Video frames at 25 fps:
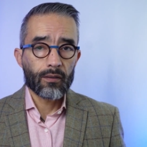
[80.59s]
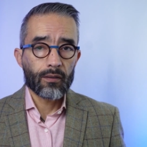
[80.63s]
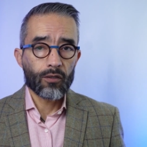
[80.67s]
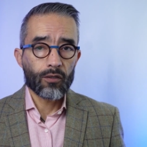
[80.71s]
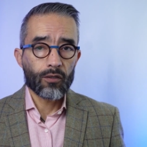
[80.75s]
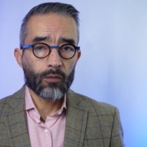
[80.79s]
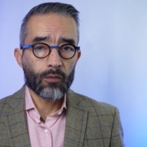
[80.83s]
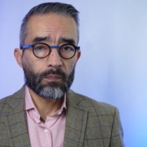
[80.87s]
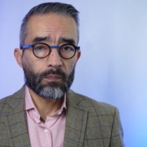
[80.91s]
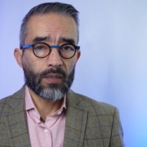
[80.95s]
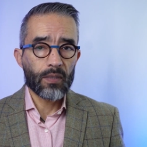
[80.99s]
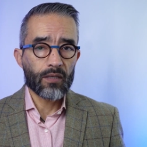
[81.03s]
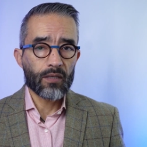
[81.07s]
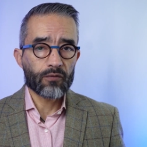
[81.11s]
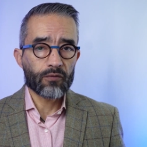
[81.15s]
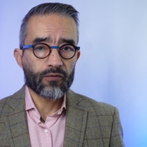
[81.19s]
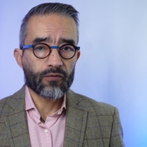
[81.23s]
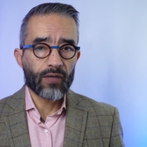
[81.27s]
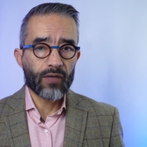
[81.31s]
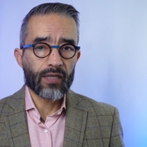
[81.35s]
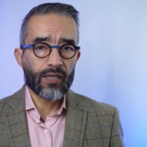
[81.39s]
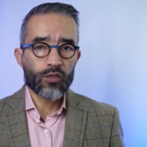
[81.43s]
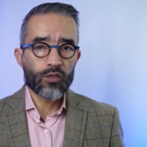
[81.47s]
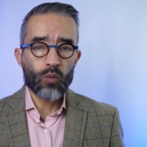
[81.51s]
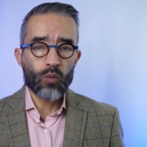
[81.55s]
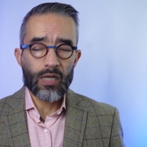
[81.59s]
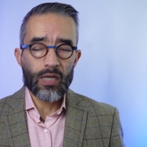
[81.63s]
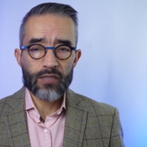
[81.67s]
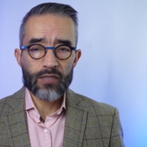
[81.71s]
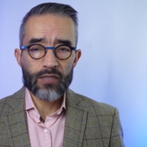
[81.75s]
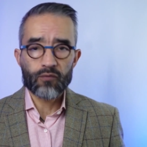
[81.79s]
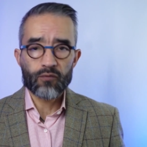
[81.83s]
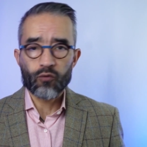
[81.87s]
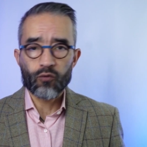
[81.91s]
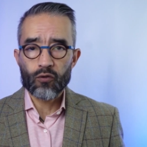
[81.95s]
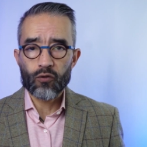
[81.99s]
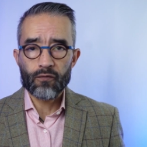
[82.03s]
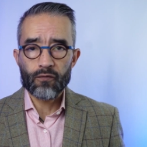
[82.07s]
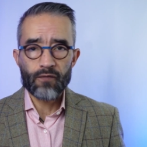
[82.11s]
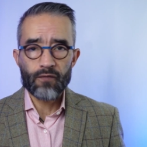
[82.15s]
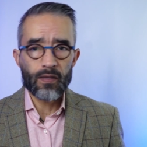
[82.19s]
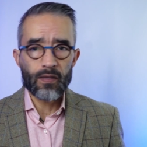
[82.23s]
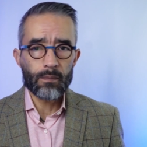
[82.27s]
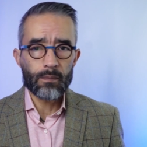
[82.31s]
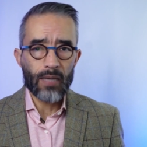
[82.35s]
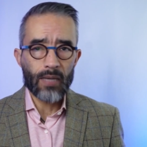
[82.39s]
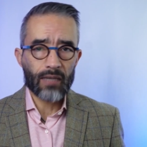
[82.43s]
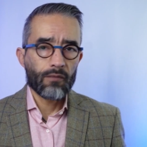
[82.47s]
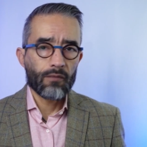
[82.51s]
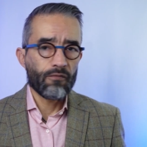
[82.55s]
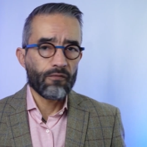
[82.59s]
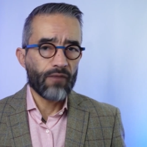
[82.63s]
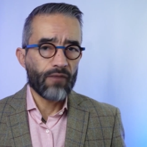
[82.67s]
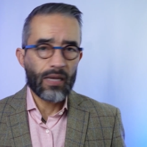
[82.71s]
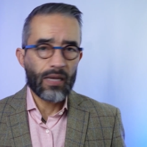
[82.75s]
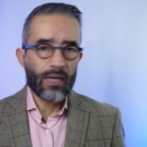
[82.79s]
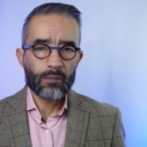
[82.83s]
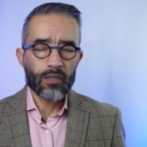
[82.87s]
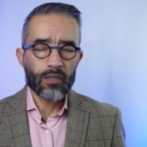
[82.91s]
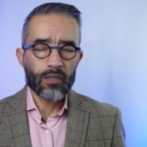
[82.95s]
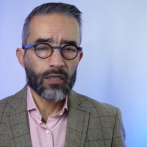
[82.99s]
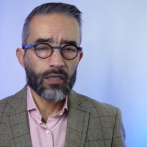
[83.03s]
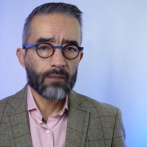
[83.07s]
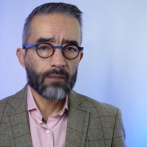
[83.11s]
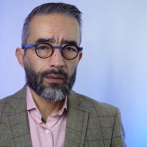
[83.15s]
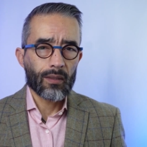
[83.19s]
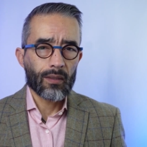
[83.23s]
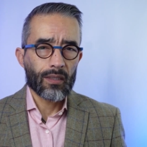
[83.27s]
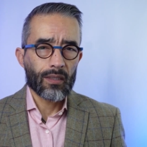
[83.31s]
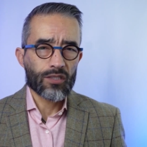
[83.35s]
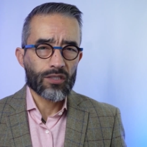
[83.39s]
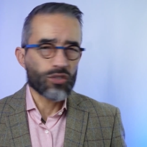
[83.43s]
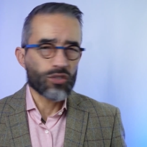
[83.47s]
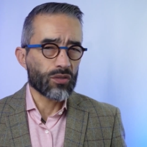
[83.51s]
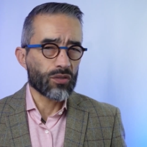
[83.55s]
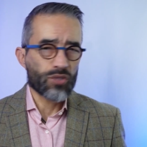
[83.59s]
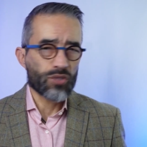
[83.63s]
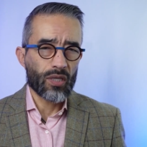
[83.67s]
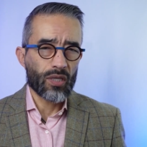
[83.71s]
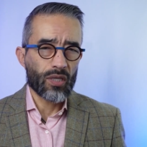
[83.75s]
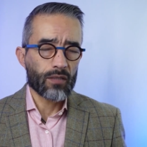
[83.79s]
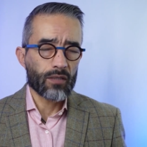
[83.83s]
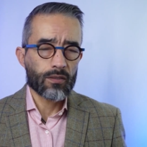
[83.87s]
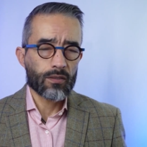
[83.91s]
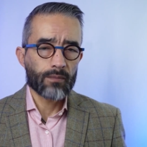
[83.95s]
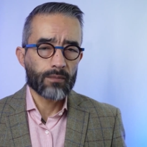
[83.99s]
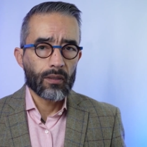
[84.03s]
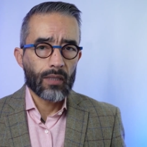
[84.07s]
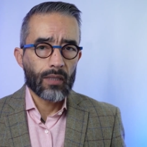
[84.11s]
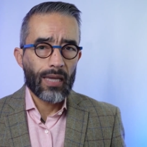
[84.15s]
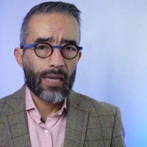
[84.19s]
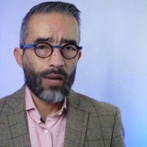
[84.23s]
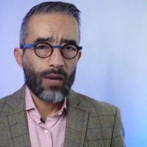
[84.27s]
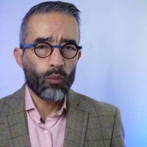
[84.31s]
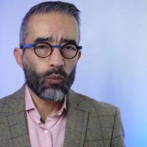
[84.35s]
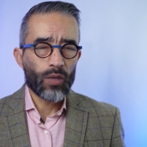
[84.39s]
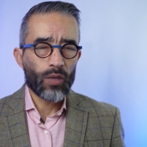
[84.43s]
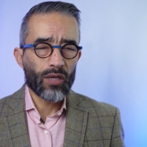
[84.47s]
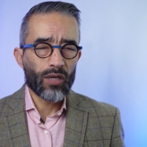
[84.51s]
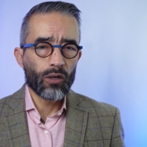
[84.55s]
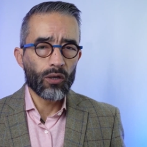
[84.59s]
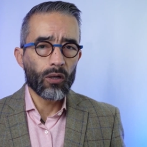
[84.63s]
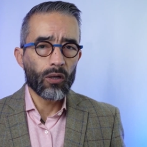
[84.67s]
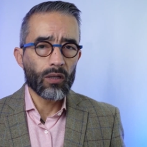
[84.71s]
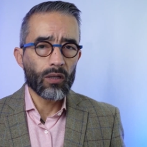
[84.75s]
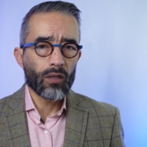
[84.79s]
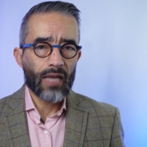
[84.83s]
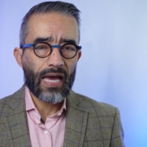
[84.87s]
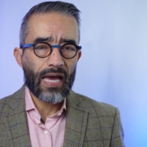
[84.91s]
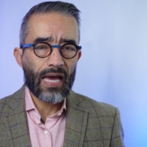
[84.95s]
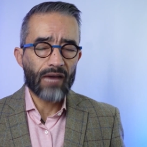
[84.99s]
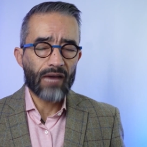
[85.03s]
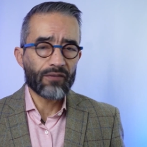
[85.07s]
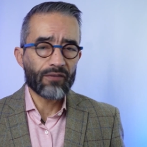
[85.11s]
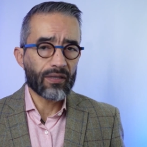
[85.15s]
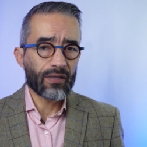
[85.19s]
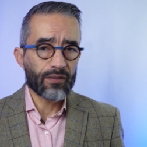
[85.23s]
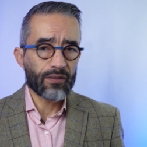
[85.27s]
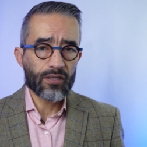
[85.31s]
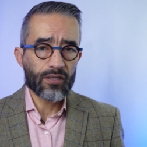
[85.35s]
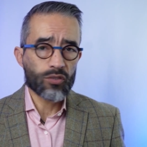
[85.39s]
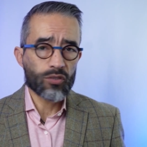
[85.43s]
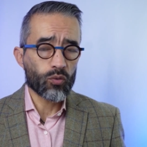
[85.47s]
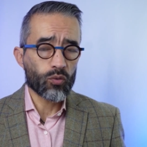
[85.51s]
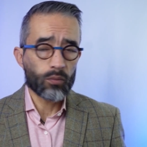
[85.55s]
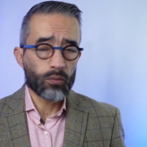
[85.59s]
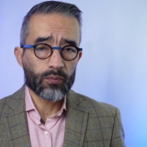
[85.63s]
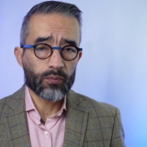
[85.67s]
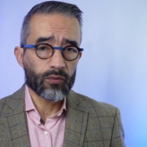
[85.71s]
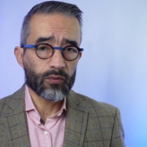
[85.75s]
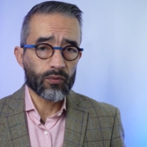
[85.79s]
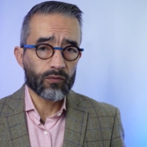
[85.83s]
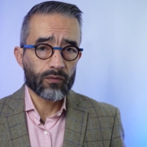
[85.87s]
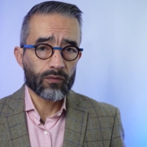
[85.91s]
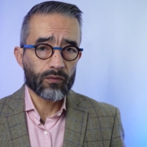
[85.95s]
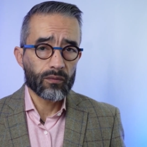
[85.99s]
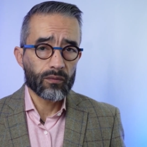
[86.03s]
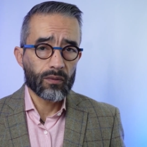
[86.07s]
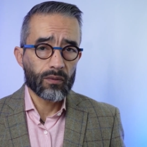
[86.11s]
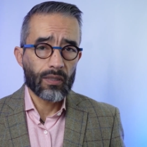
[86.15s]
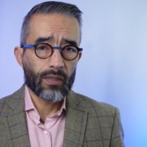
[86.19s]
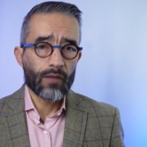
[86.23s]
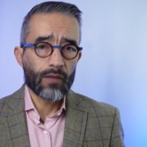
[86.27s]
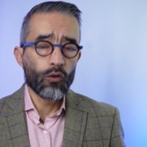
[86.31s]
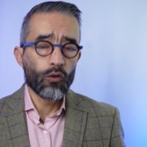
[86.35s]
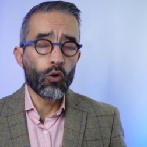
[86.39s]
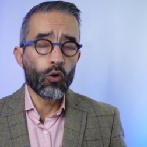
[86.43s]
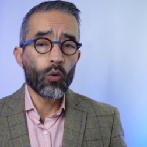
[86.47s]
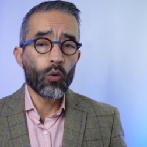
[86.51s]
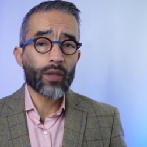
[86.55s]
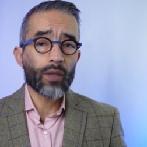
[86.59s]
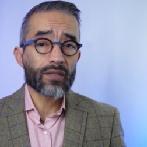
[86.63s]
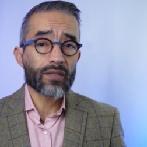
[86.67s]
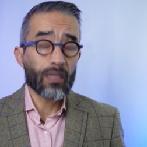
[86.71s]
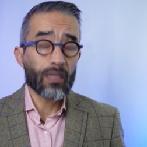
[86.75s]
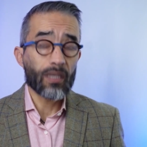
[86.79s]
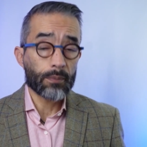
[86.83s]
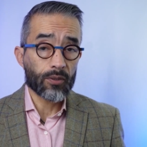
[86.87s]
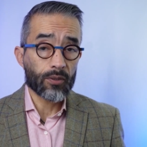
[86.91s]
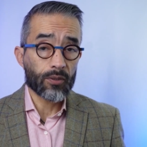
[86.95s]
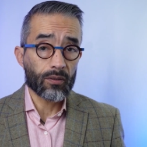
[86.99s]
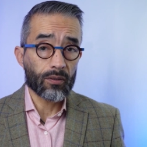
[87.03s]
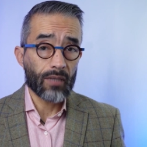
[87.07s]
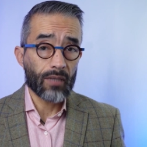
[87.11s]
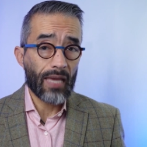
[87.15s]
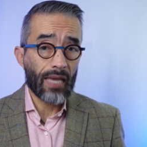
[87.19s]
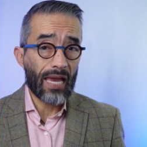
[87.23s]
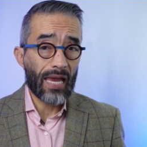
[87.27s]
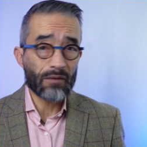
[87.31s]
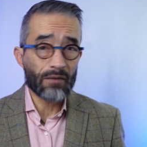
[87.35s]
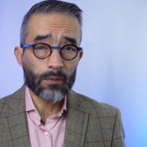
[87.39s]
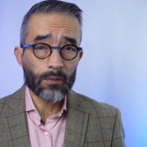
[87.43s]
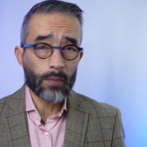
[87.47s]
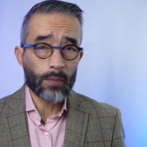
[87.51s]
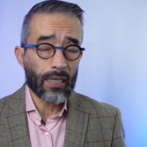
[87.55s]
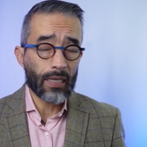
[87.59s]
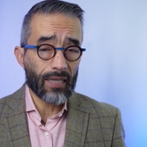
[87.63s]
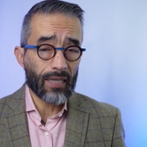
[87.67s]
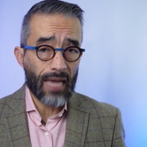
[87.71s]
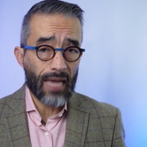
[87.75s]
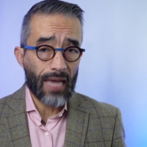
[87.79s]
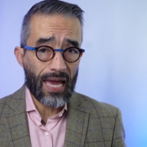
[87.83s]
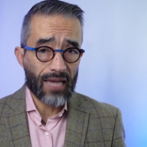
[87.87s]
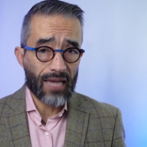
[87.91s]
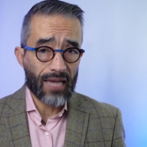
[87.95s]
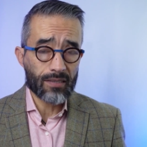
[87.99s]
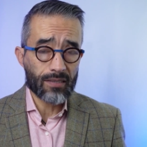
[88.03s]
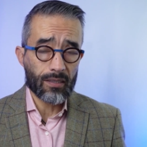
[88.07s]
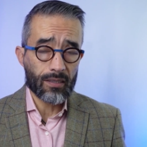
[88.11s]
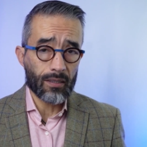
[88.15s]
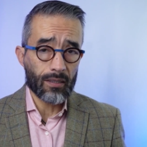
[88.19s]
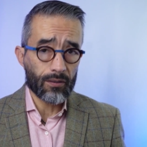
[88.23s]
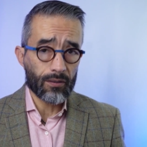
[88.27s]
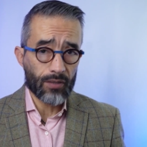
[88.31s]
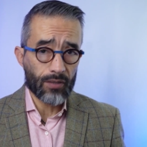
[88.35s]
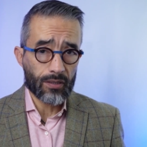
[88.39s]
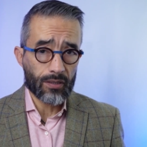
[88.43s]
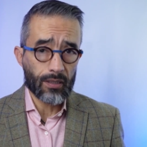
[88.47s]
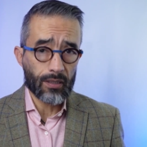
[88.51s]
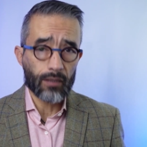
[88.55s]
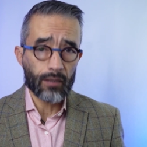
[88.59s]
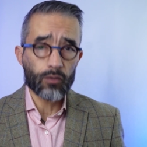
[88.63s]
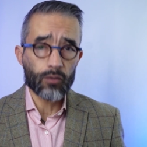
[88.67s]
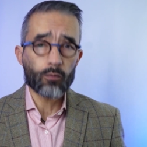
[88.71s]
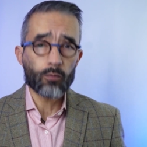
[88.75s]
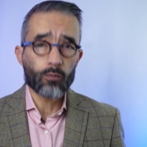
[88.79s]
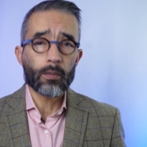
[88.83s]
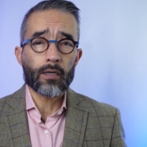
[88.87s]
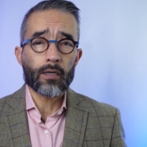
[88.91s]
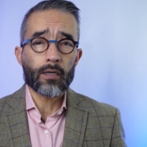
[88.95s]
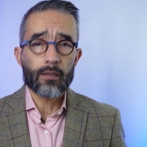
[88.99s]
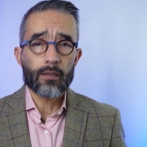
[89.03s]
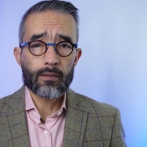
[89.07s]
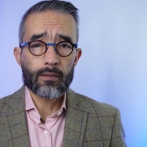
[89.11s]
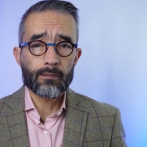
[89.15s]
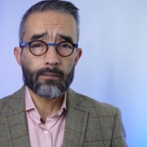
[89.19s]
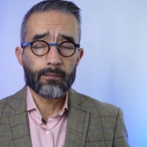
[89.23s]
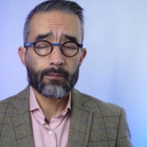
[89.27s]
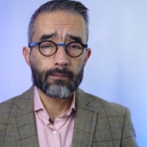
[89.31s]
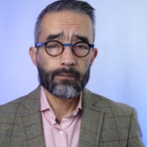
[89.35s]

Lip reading: Don't be afraid to ask for feedback. Family, associates. We all have areas to improve. No exception. Everybody has areas they can do better.